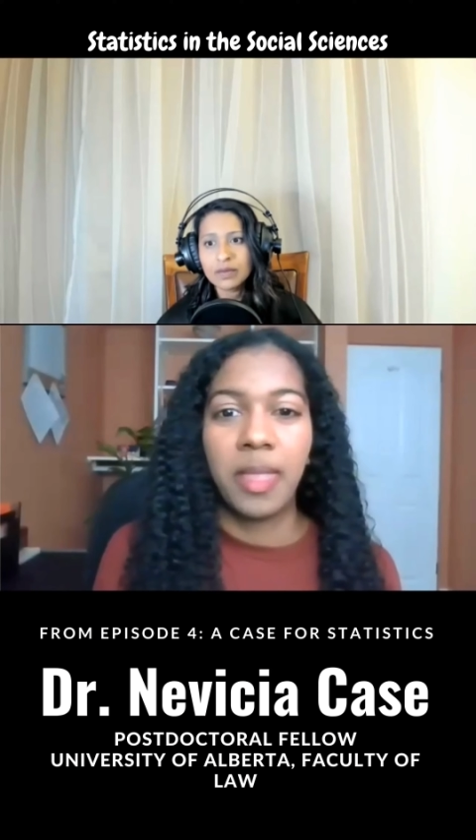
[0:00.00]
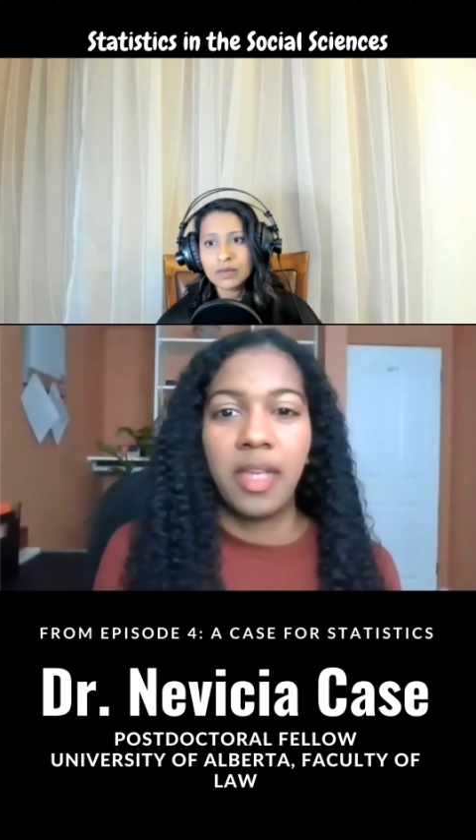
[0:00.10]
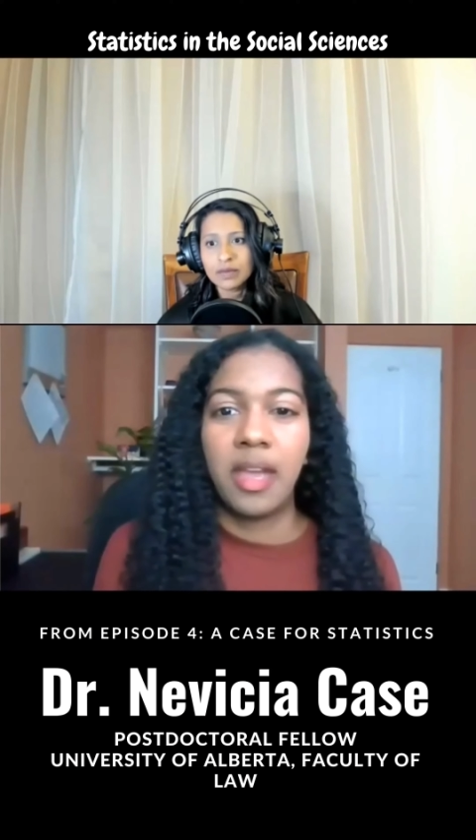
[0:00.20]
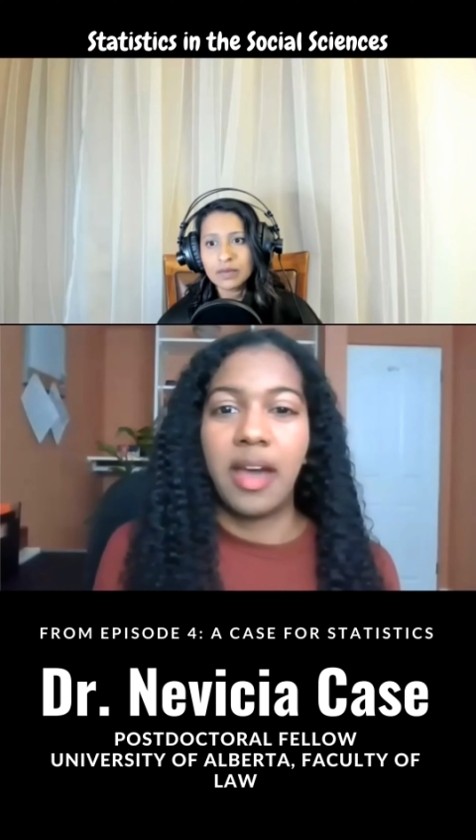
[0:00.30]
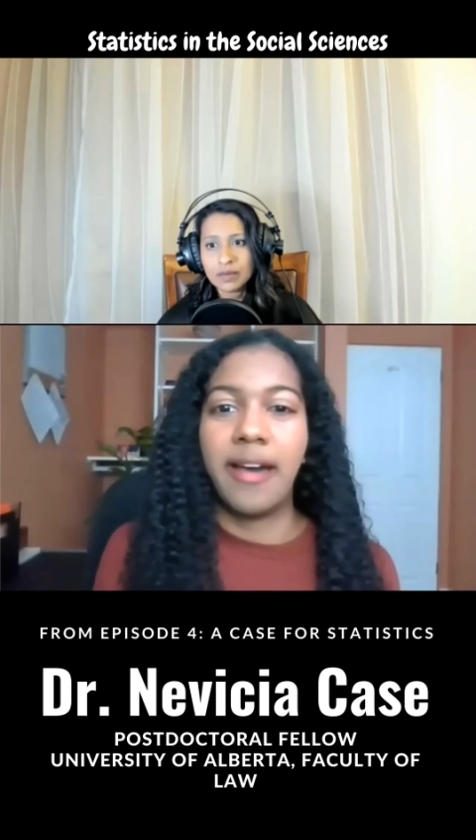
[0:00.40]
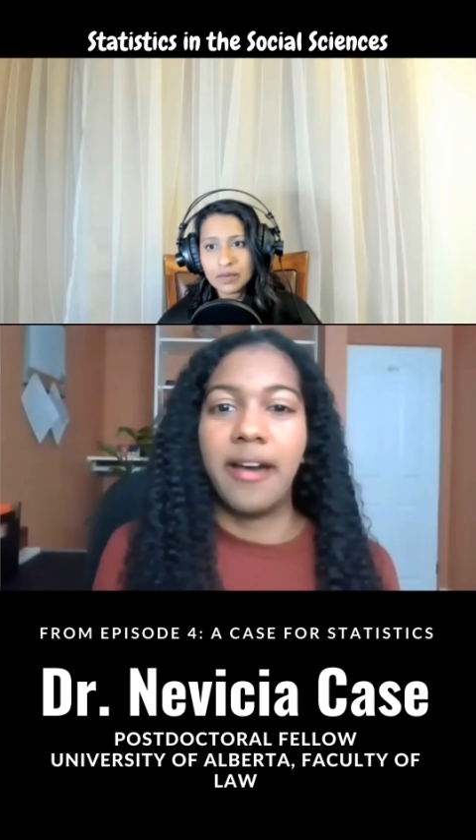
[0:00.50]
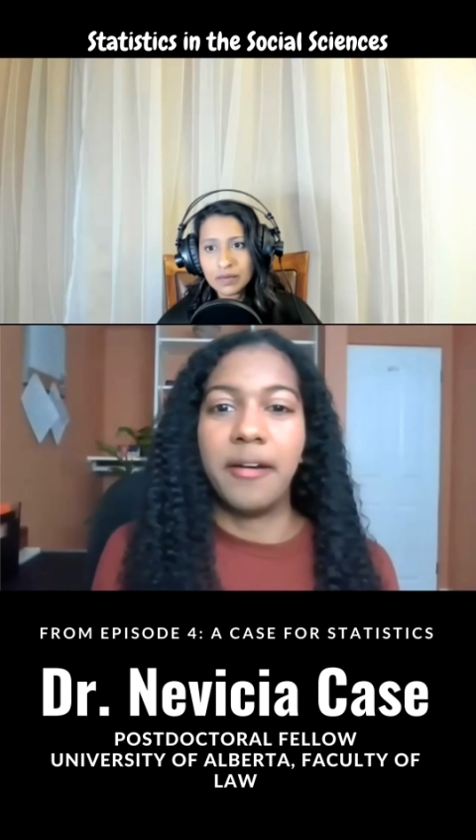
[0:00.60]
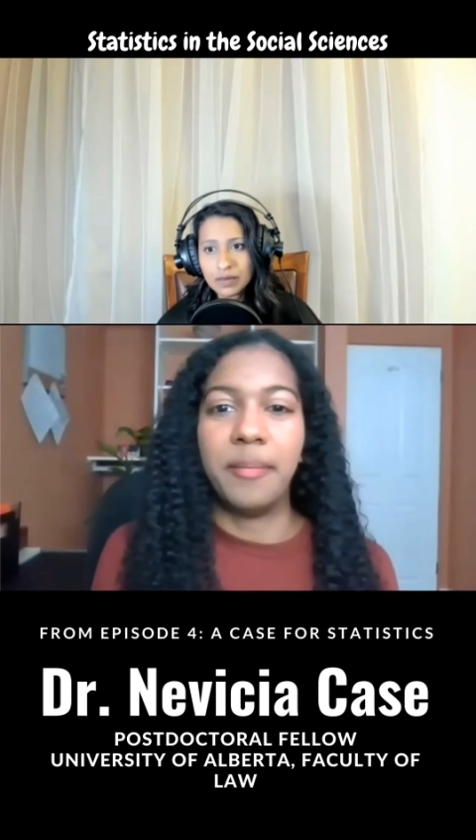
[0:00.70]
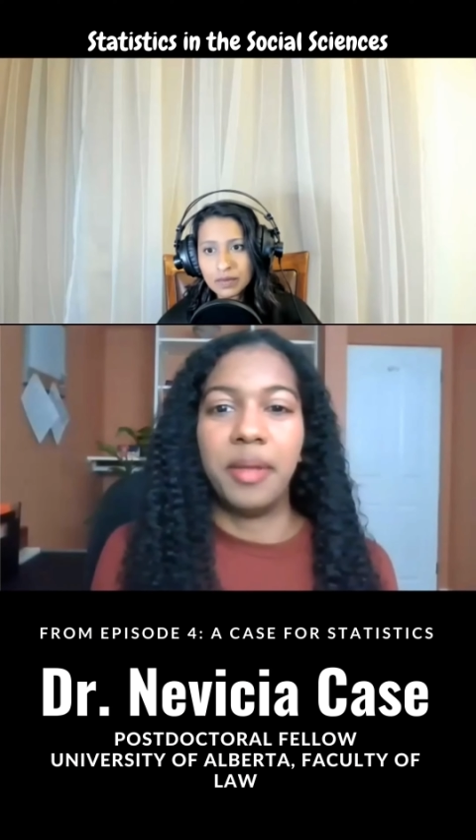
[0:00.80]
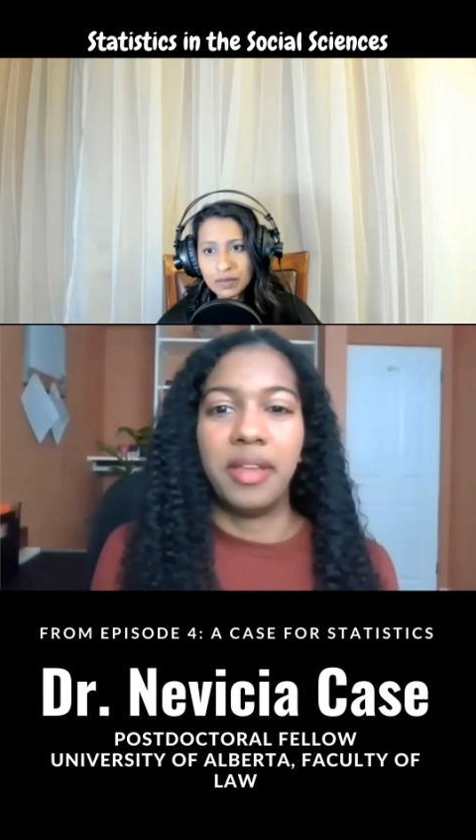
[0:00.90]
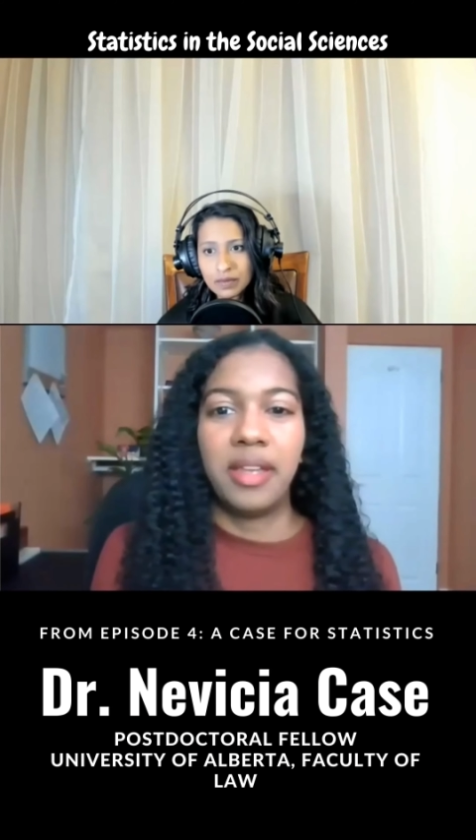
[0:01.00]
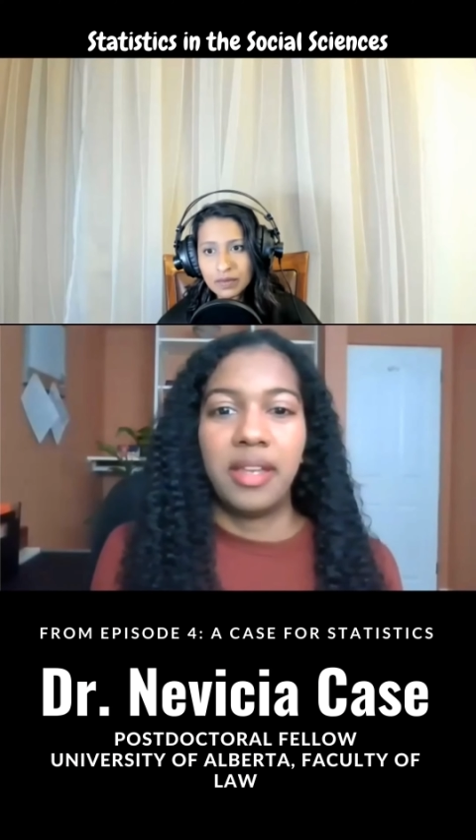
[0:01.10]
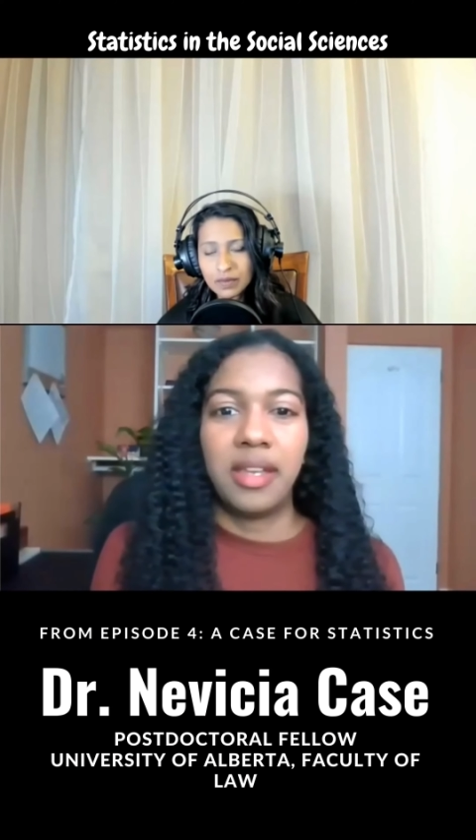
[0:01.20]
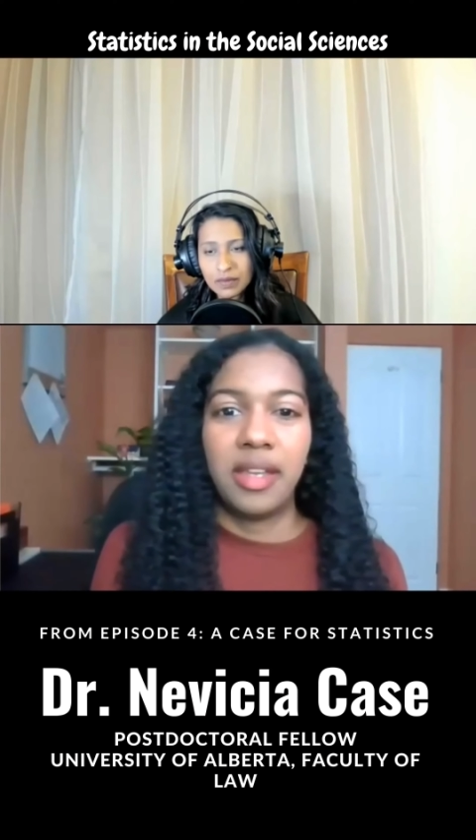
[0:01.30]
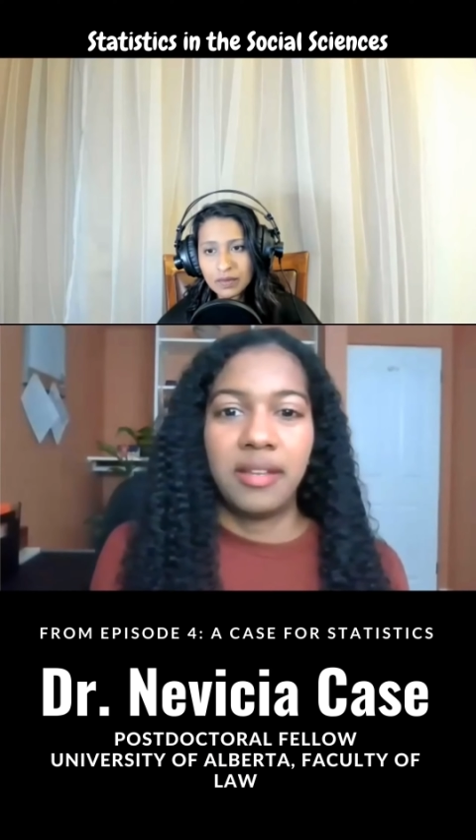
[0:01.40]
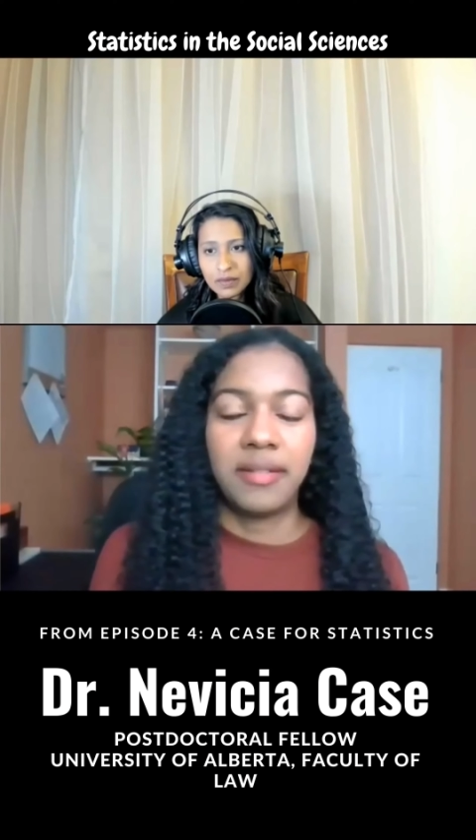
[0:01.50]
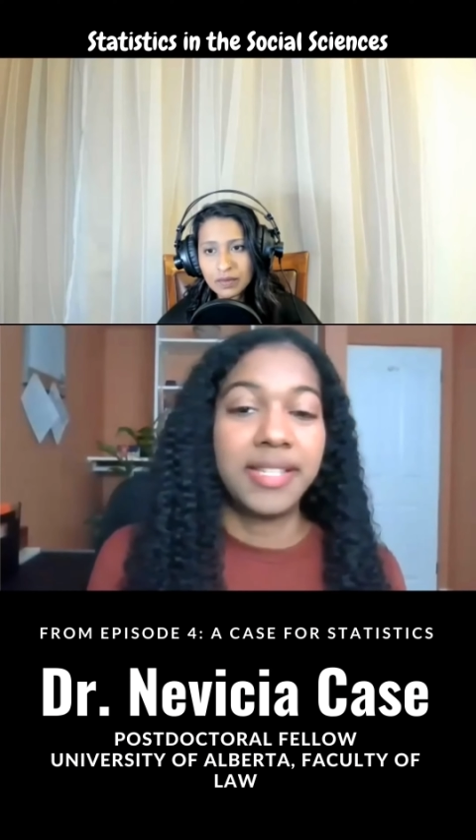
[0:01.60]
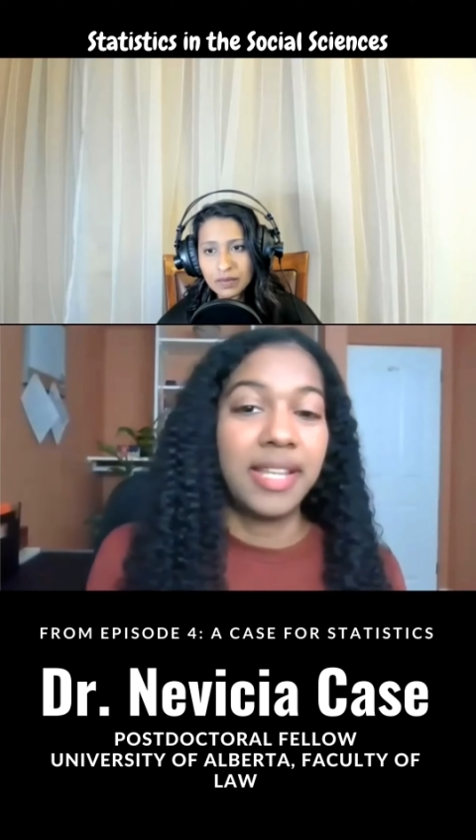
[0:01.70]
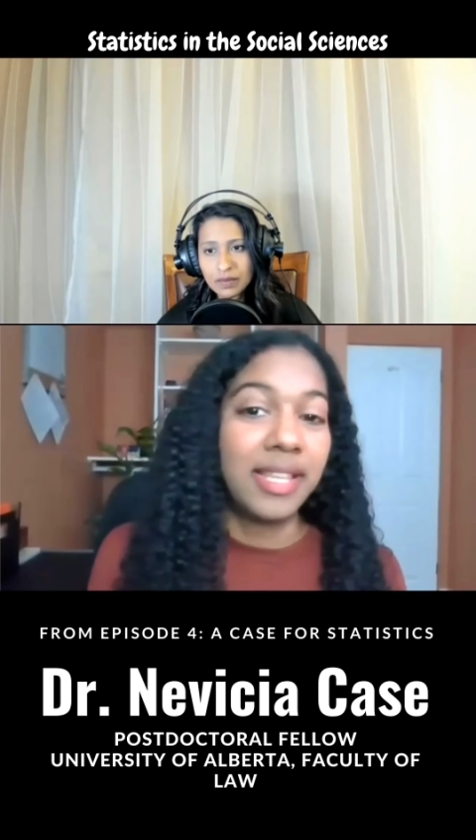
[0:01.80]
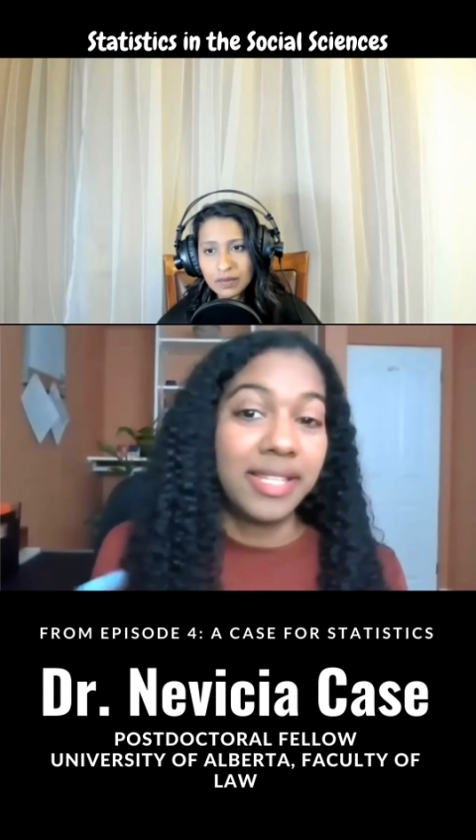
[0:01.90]

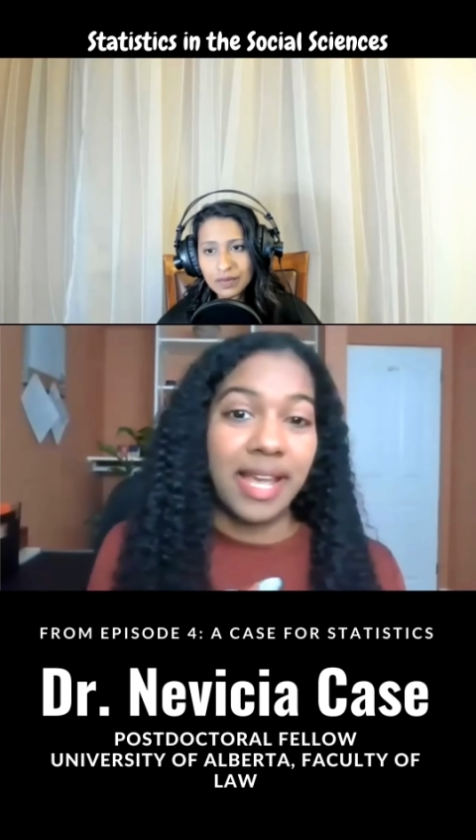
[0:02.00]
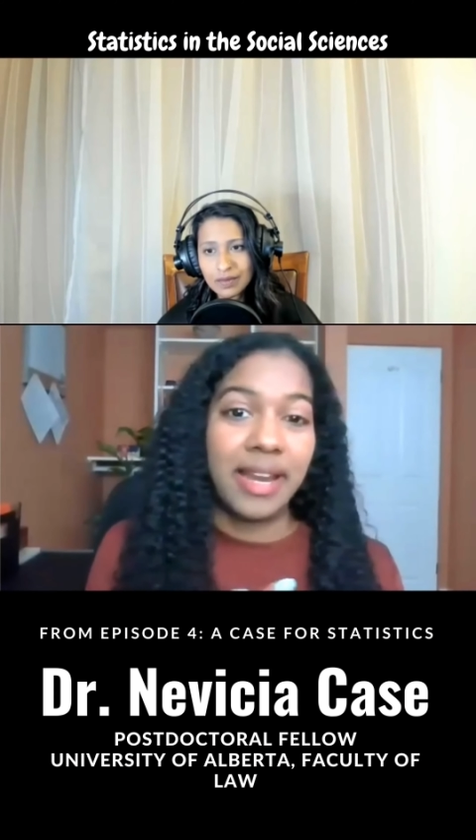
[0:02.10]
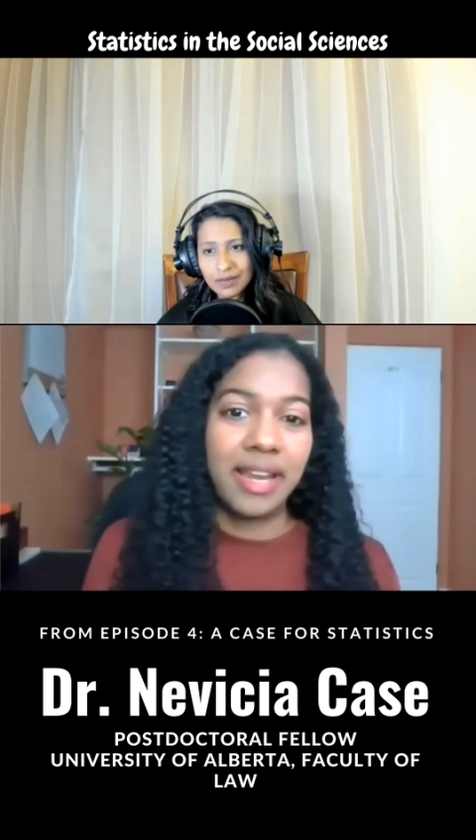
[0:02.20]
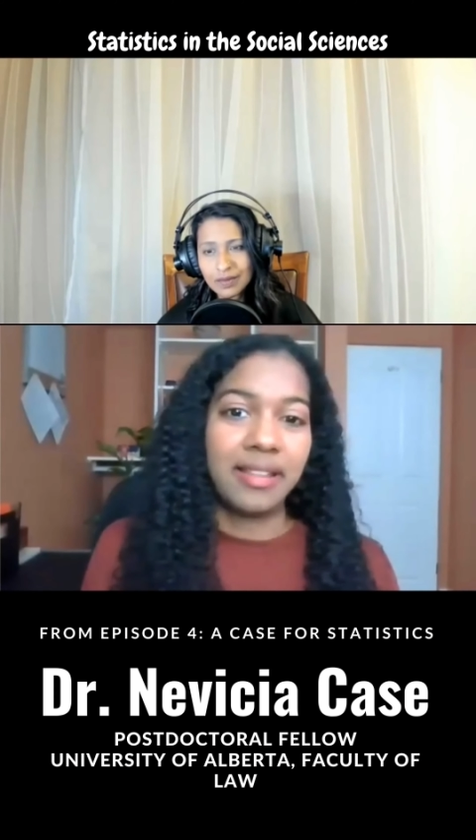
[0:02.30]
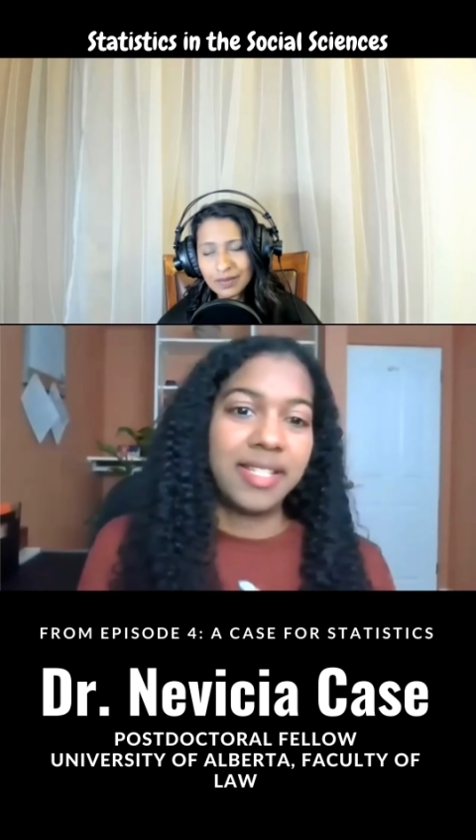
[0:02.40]
Because in this setting,